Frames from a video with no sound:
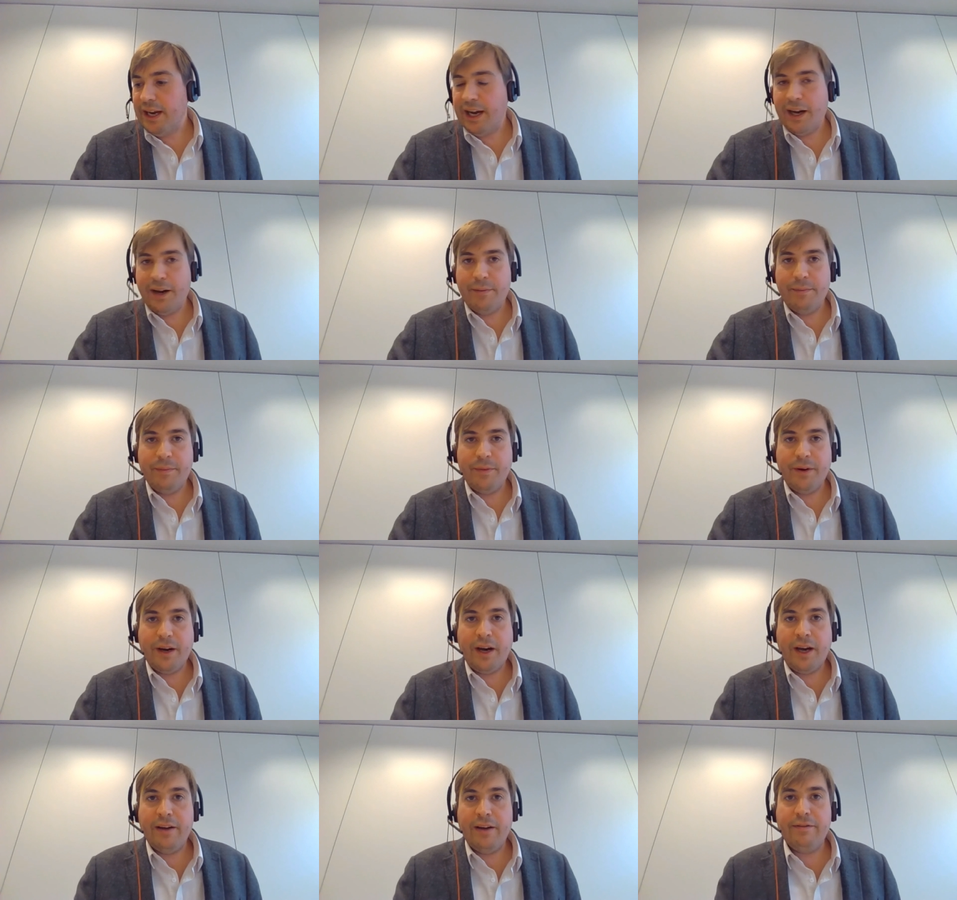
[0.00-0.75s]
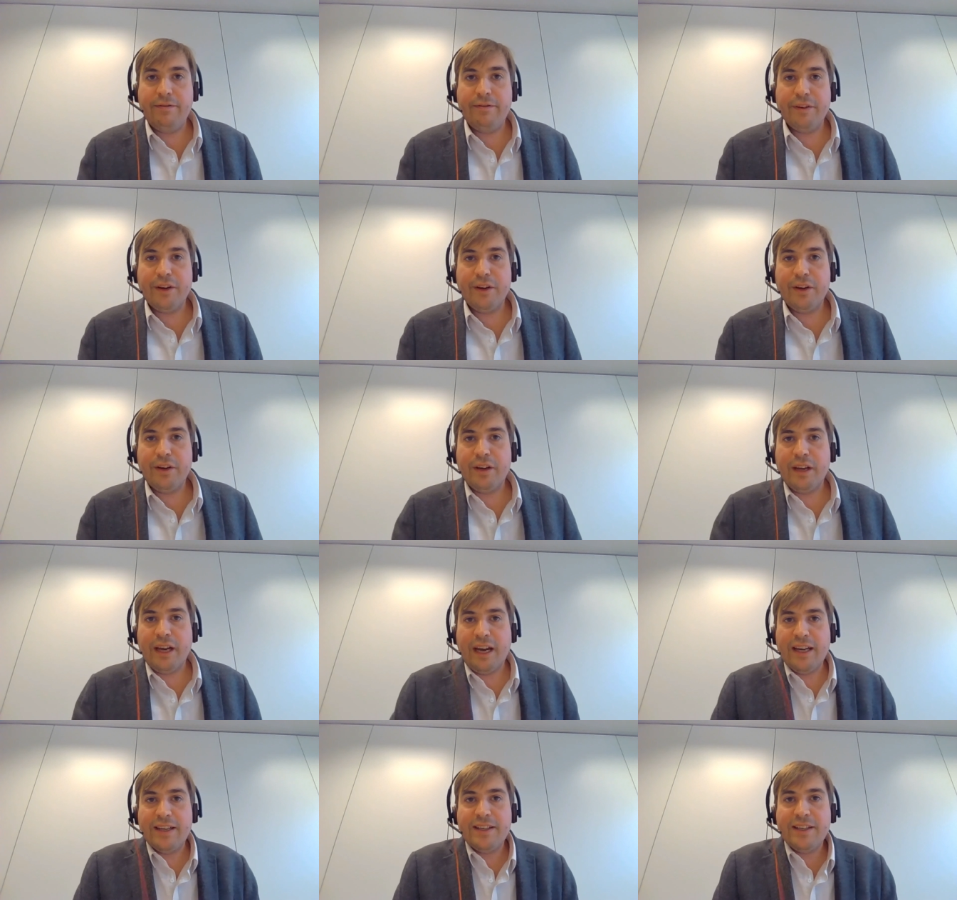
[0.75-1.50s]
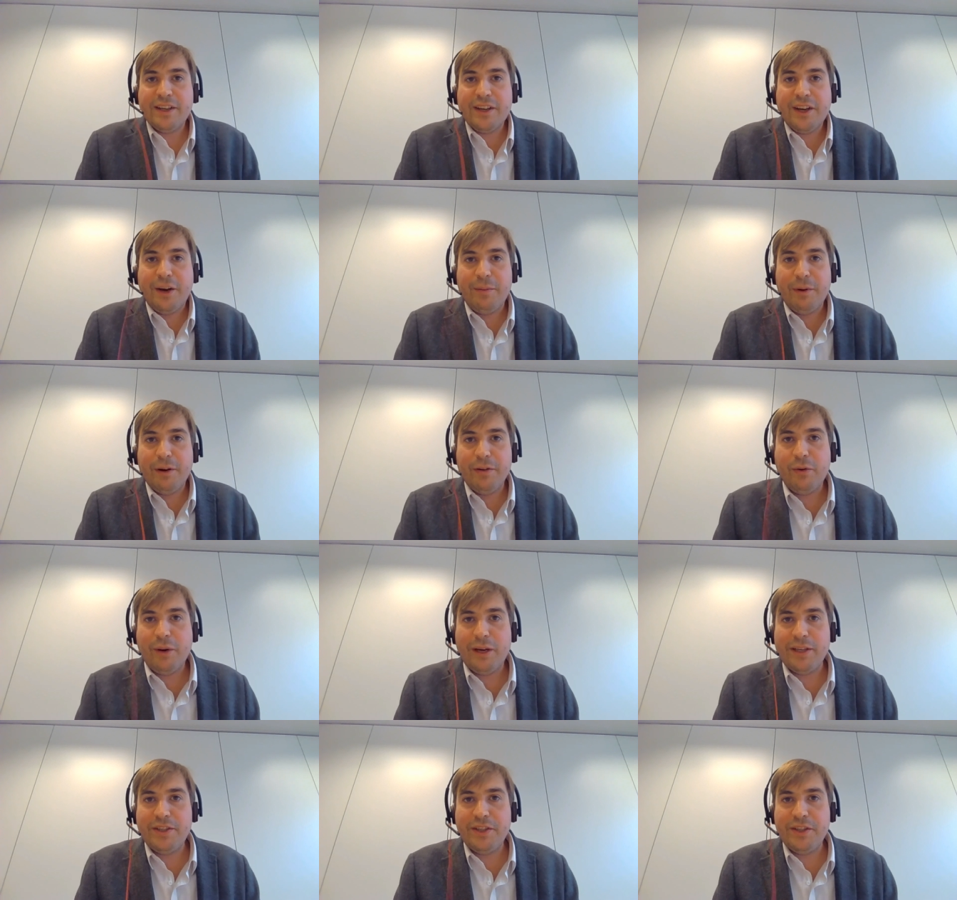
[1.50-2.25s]
um, I've had a couple of
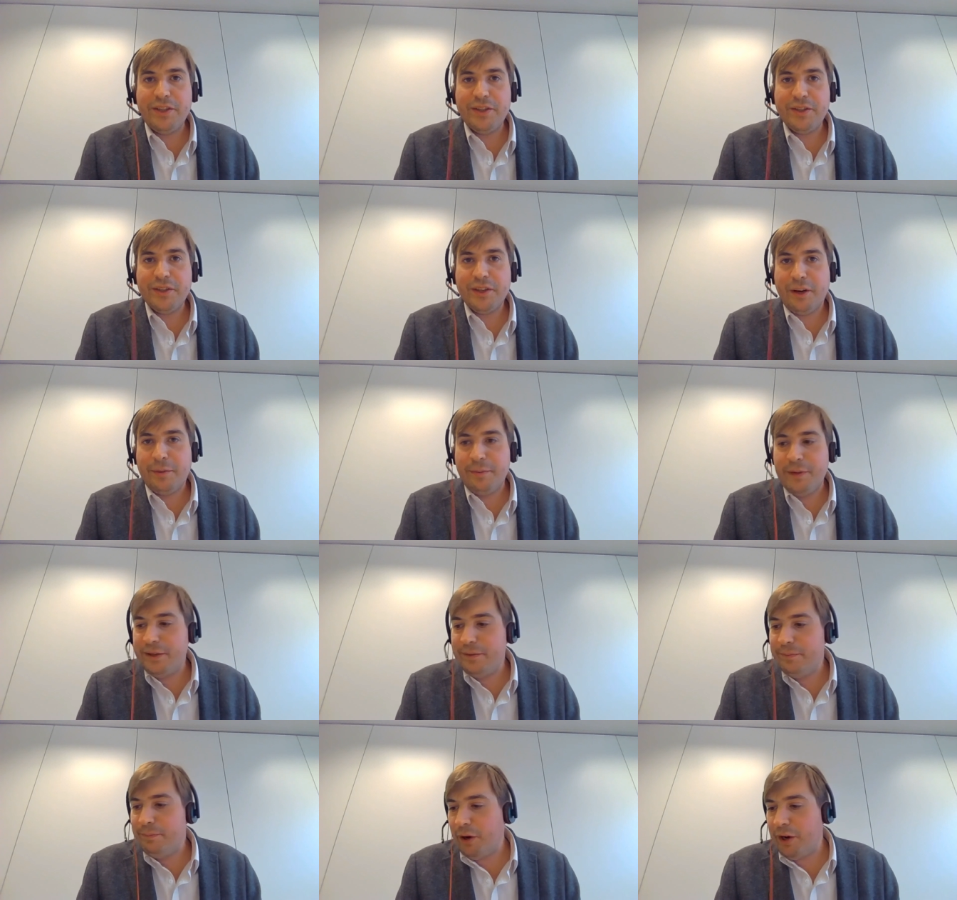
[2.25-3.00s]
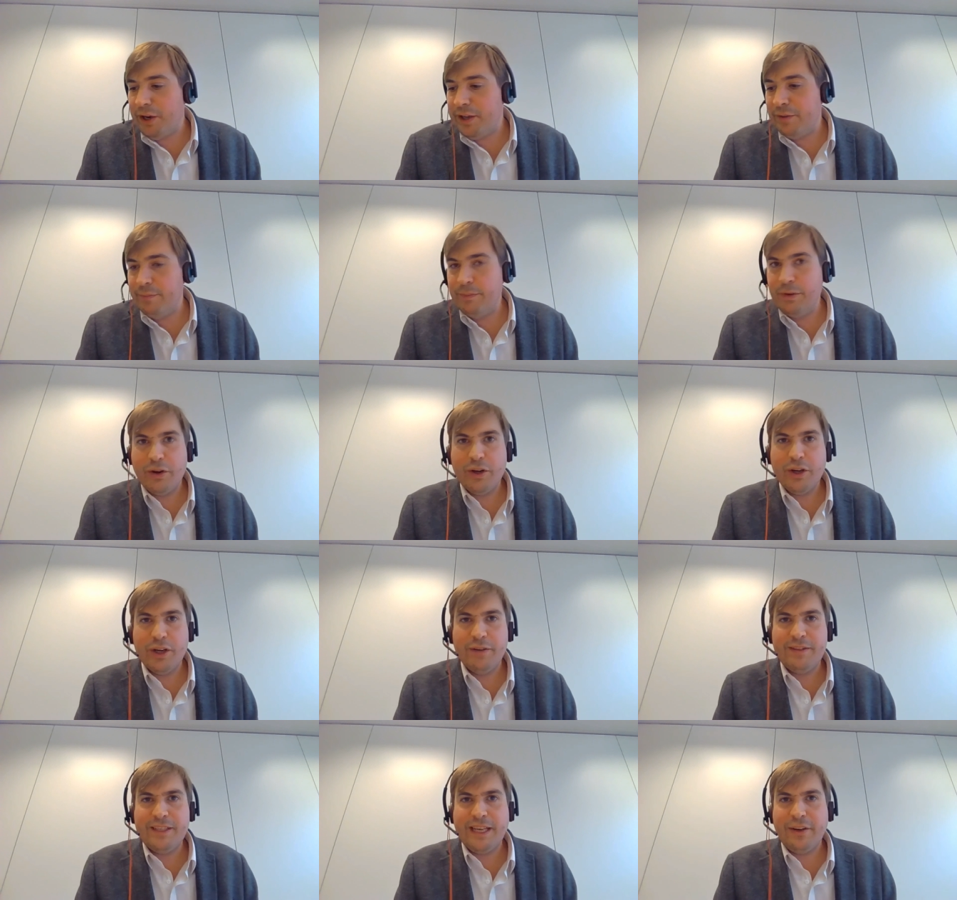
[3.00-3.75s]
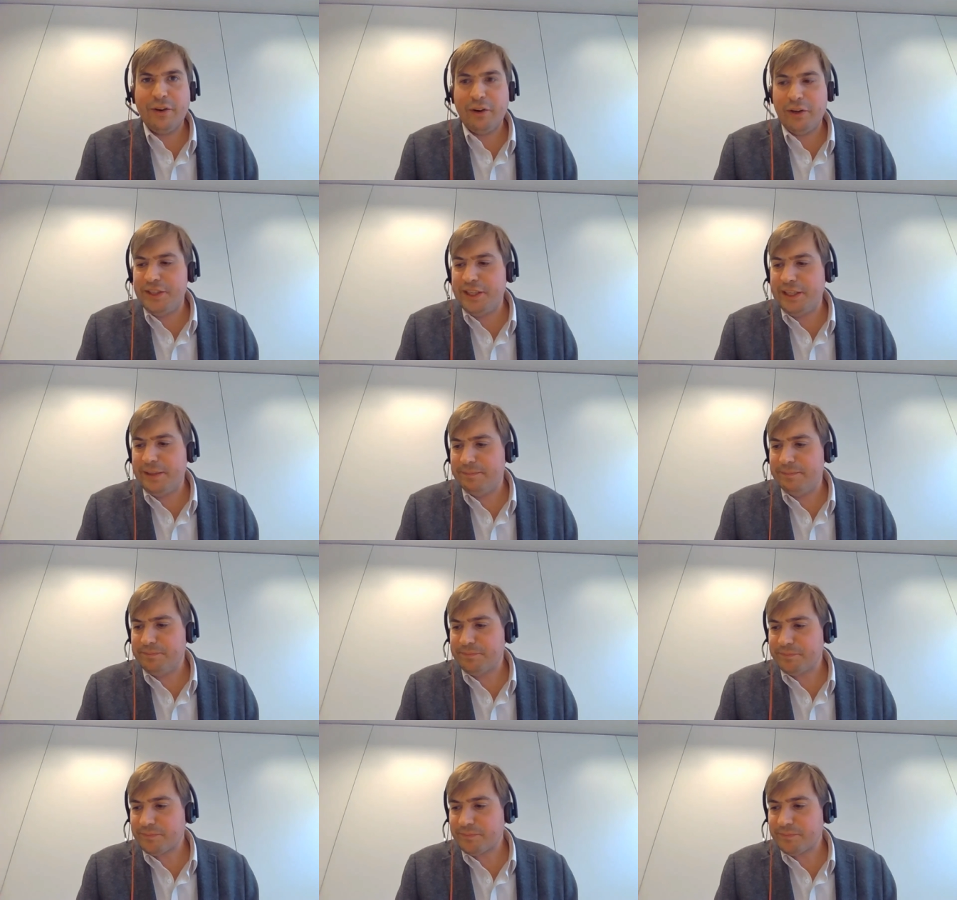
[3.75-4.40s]
questions come in by the miracle of technology.